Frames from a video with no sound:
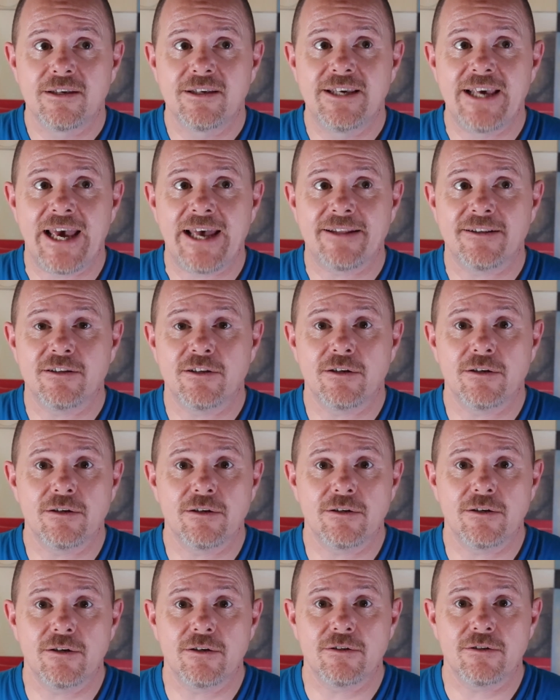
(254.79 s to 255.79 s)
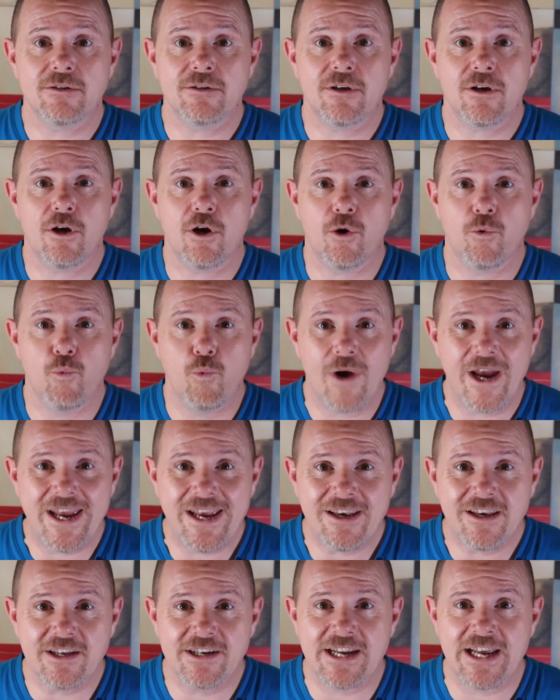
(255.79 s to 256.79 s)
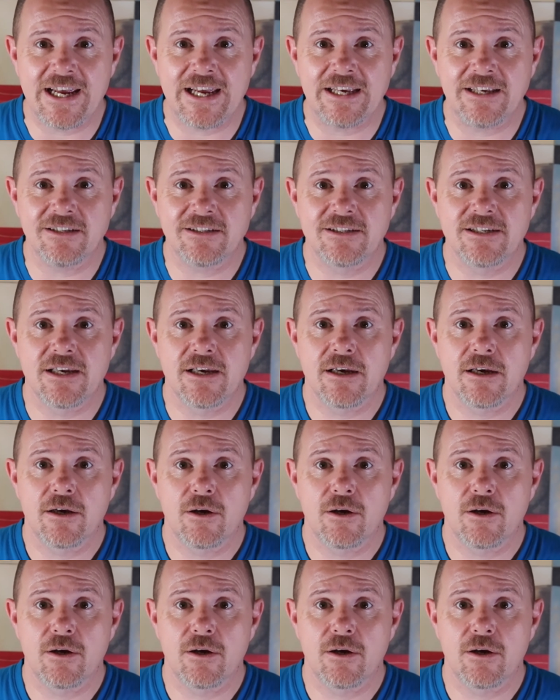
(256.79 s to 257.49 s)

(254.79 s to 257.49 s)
get awakenings